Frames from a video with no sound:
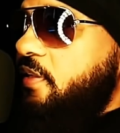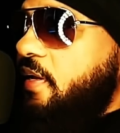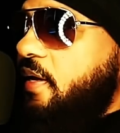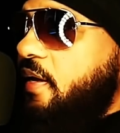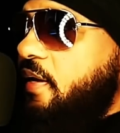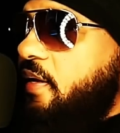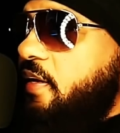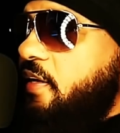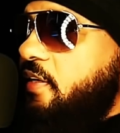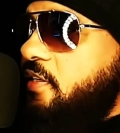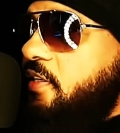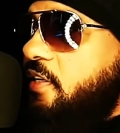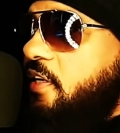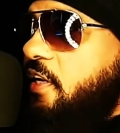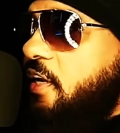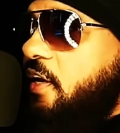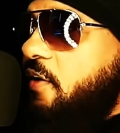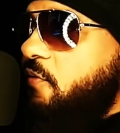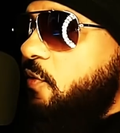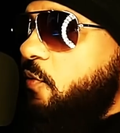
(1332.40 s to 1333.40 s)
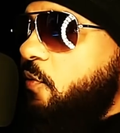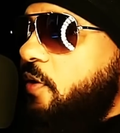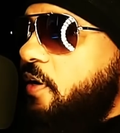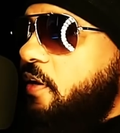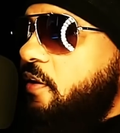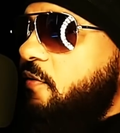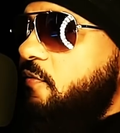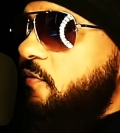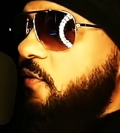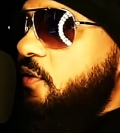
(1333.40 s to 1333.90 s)
that he's never
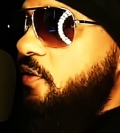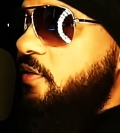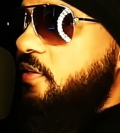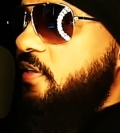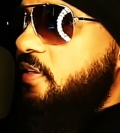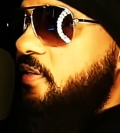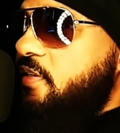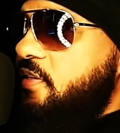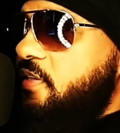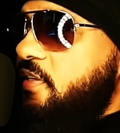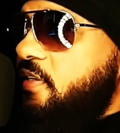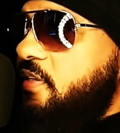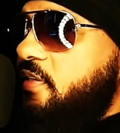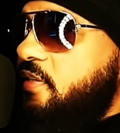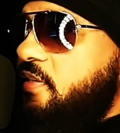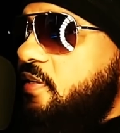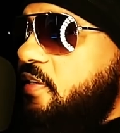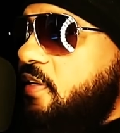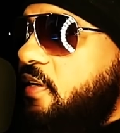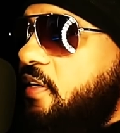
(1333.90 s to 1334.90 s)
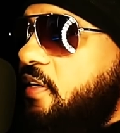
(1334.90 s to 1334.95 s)
read the verse that says